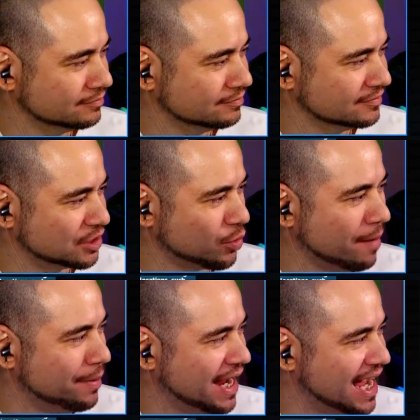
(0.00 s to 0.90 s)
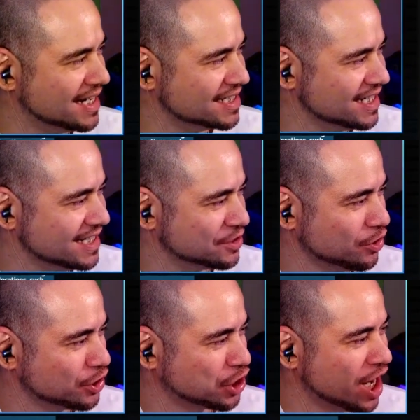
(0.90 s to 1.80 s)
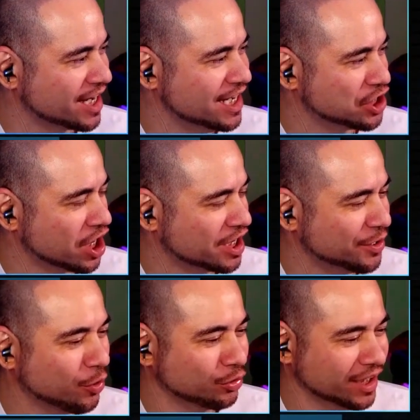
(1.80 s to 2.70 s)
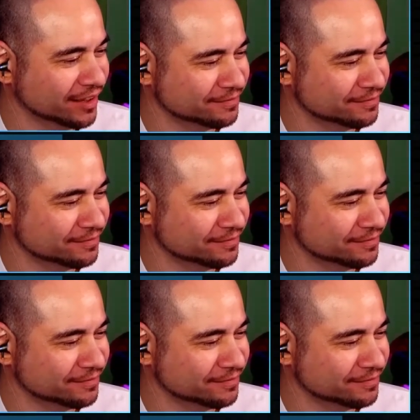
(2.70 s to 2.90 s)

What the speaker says: It's quite a big hand, isn't it? He's got a chunky gauntlet.